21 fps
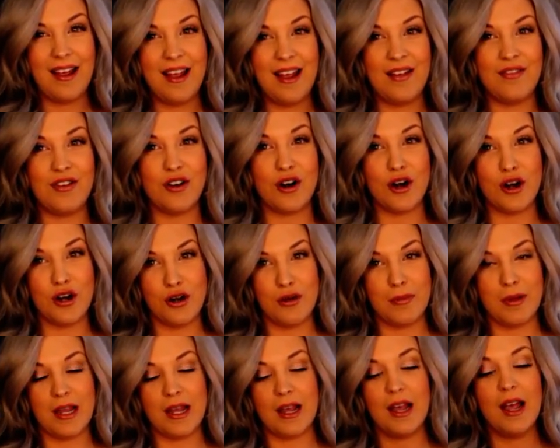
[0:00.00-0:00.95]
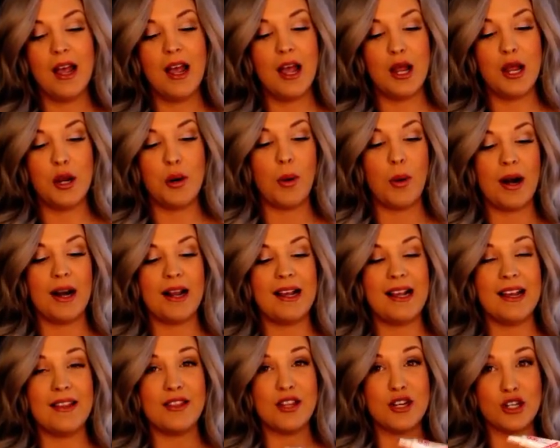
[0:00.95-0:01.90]
if you're a newbie. You want to
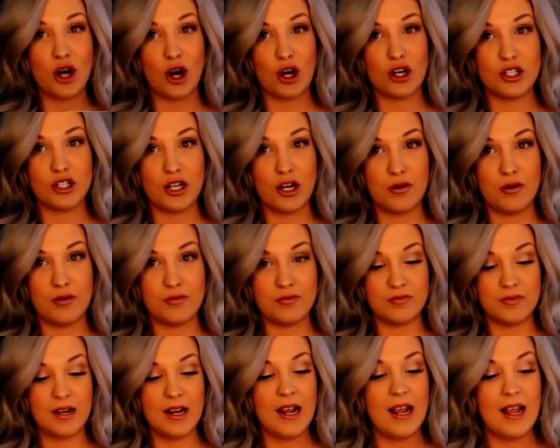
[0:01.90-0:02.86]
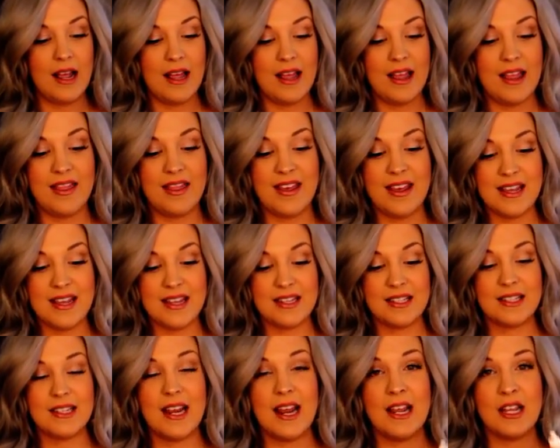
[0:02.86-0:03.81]
get the dark tone.
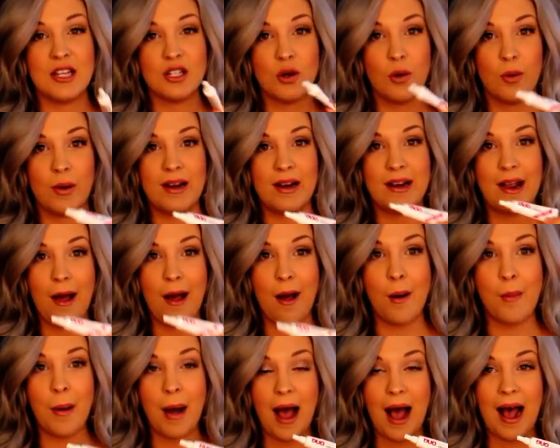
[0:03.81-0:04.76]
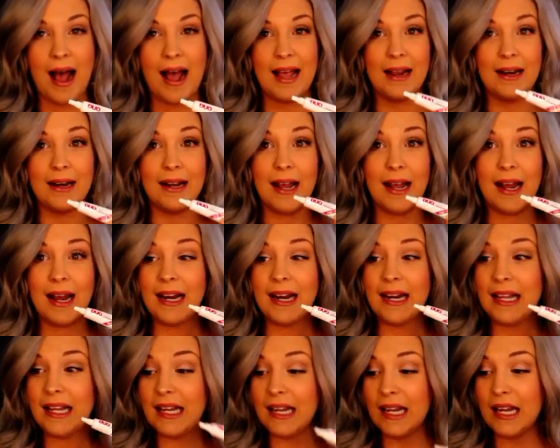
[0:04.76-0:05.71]
This is going to help hide
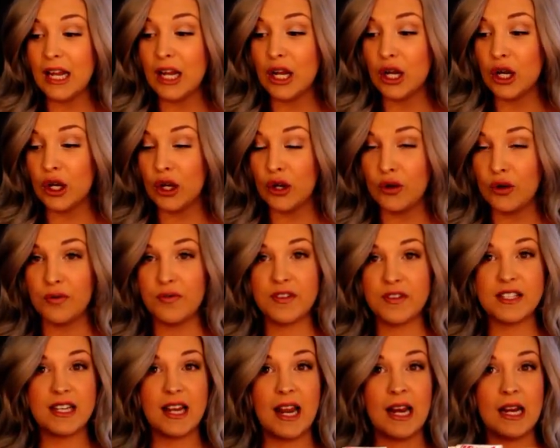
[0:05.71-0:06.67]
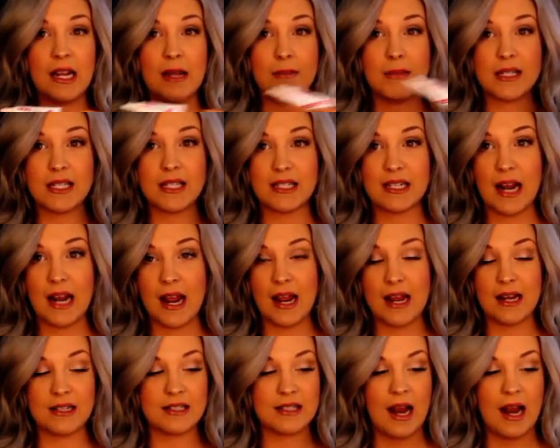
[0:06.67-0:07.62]
any goofs, any
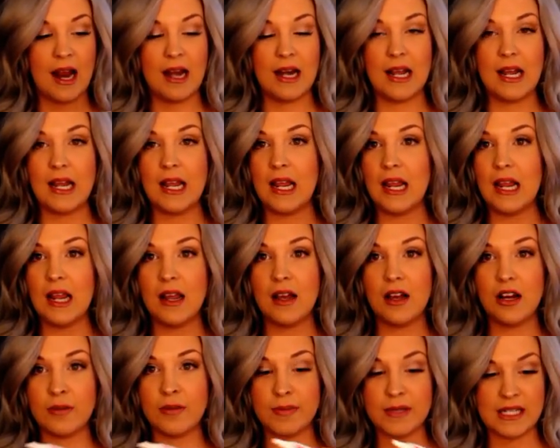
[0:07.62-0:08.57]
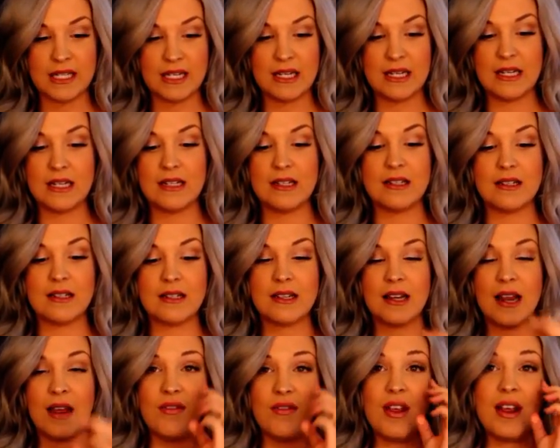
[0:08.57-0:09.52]
mistakes, any
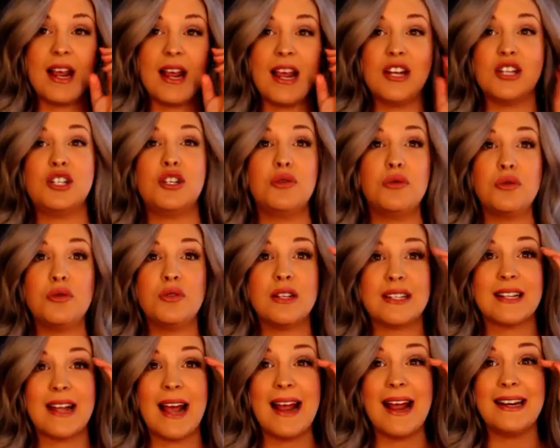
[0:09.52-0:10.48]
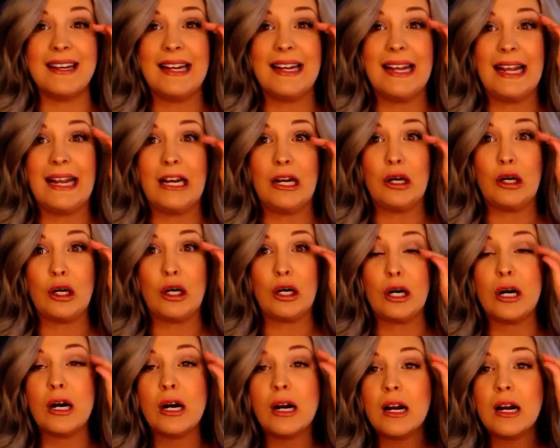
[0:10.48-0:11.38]
oopsies, in case you decide to get your